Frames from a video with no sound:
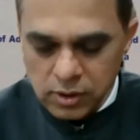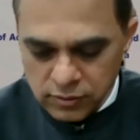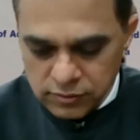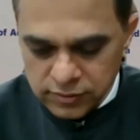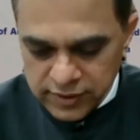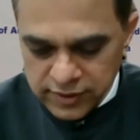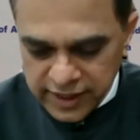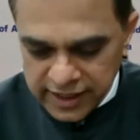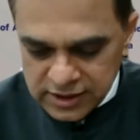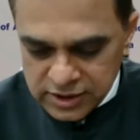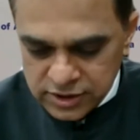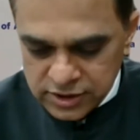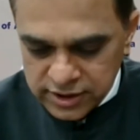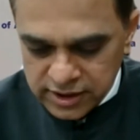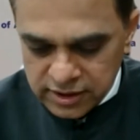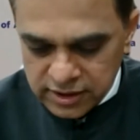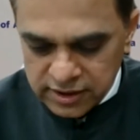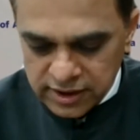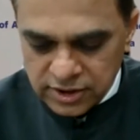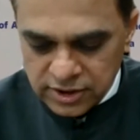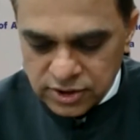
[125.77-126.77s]
of next
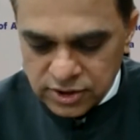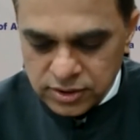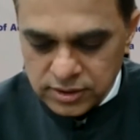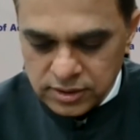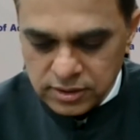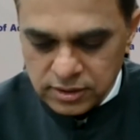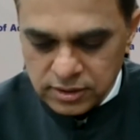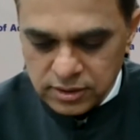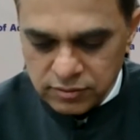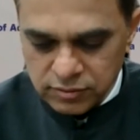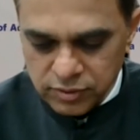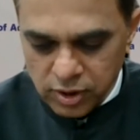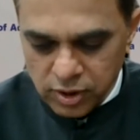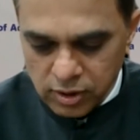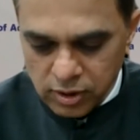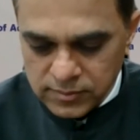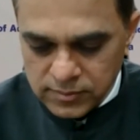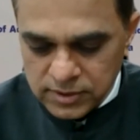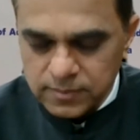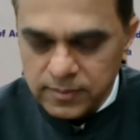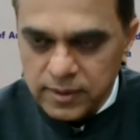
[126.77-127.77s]
generation
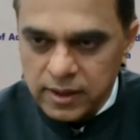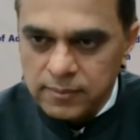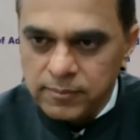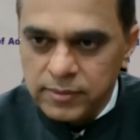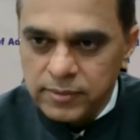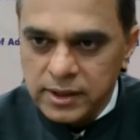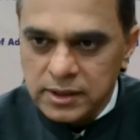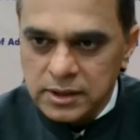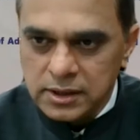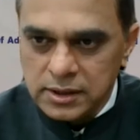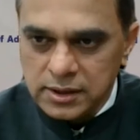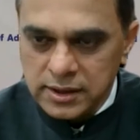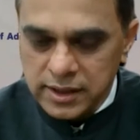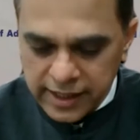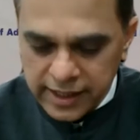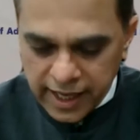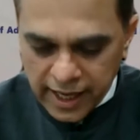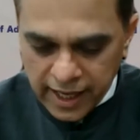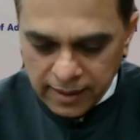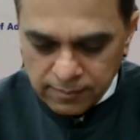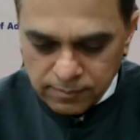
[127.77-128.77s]
reforms by bridging the
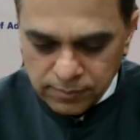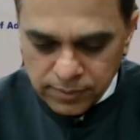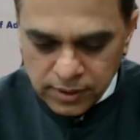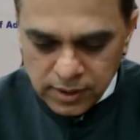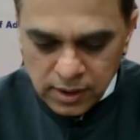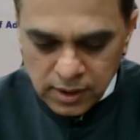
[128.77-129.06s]
gap